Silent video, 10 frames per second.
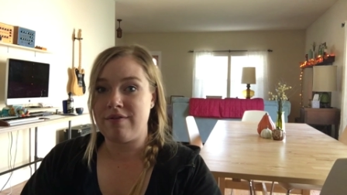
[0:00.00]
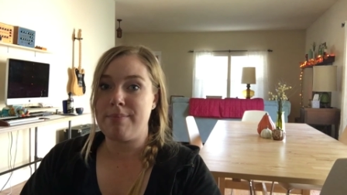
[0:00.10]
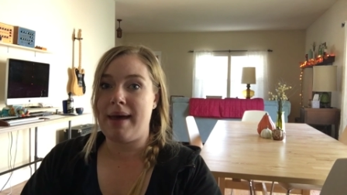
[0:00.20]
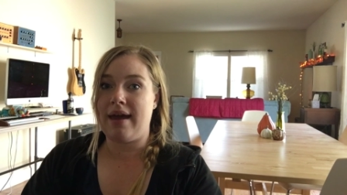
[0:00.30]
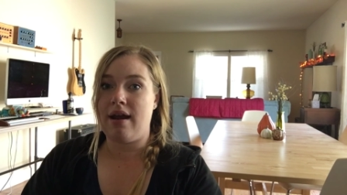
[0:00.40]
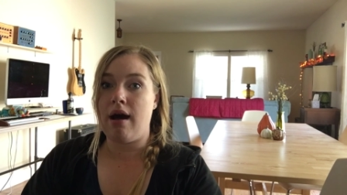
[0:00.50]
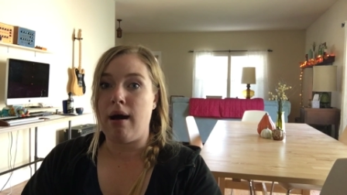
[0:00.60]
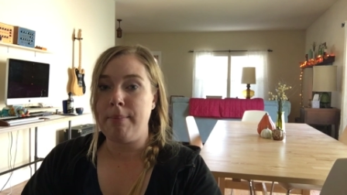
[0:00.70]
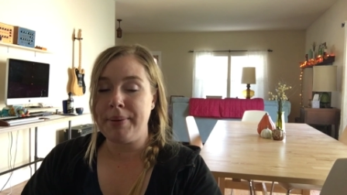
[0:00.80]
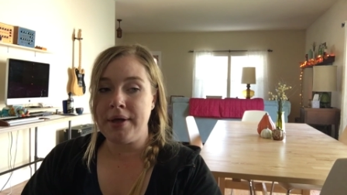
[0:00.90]
of the bed
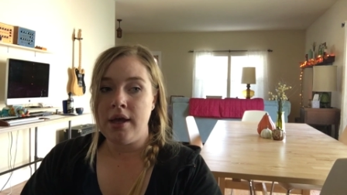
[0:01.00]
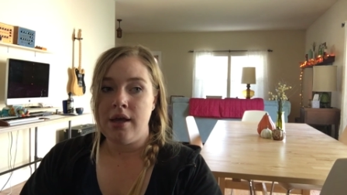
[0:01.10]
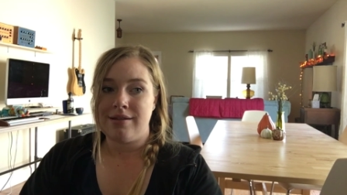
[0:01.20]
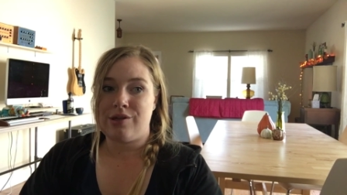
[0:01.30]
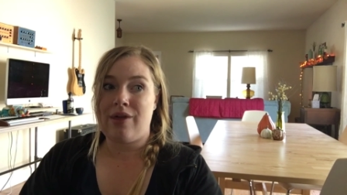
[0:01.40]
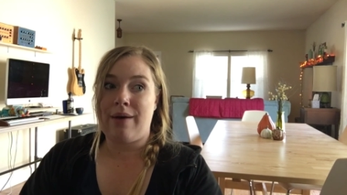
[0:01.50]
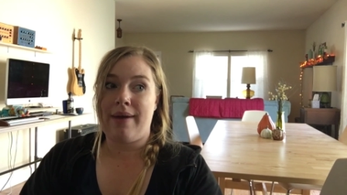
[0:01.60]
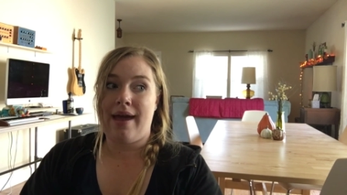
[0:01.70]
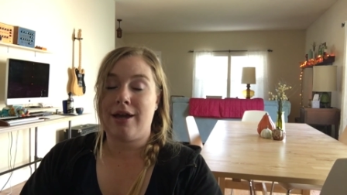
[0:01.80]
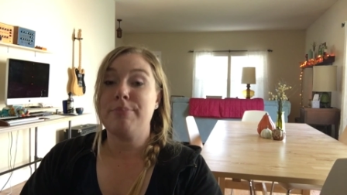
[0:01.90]
up so that
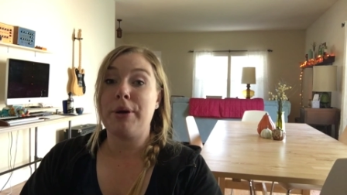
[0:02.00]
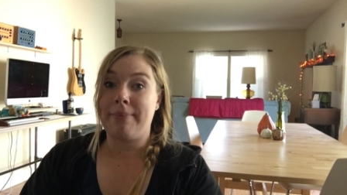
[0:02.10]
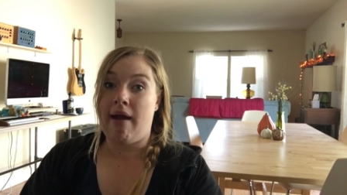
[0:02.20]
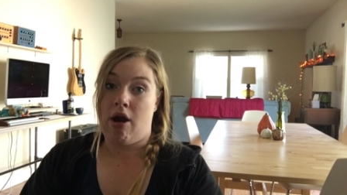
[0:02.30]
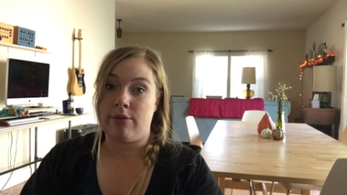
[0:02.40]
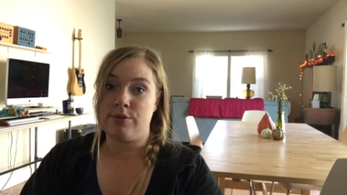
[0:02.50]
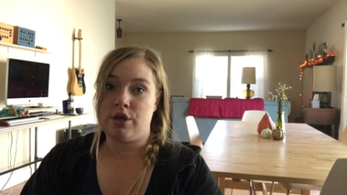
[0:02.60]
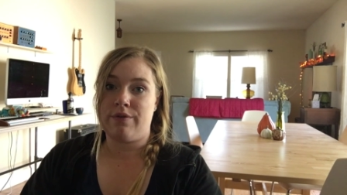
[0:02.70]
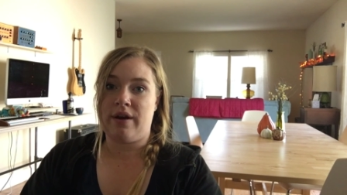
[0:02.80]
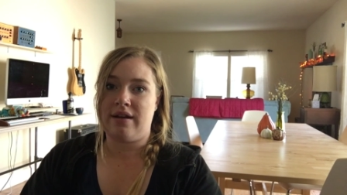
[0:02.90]
way I could put my arms
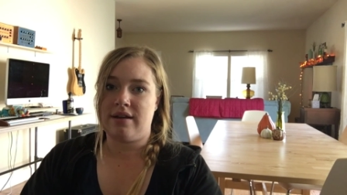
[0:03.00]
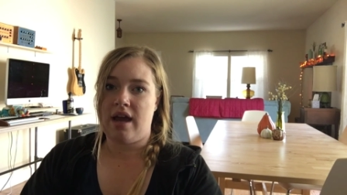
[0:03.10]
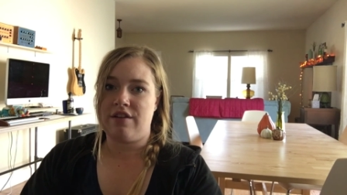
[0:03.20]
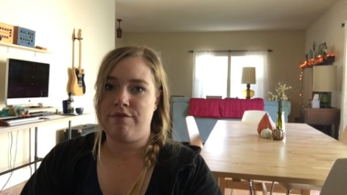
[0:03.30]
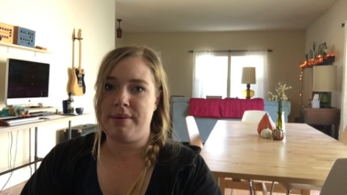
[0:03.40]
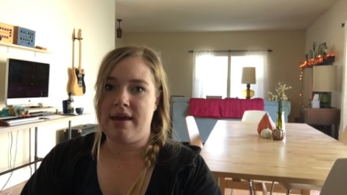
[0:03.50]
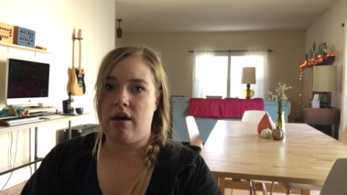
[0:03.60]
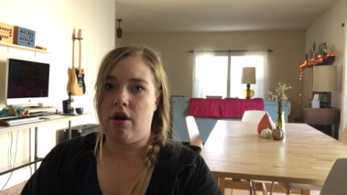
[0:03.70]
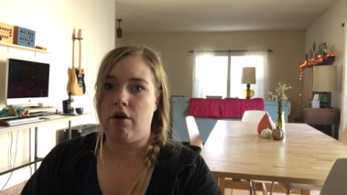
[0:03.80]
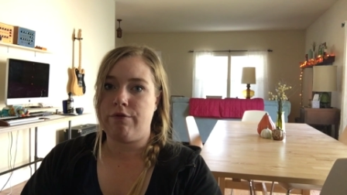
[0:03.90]
over it and kind of be on all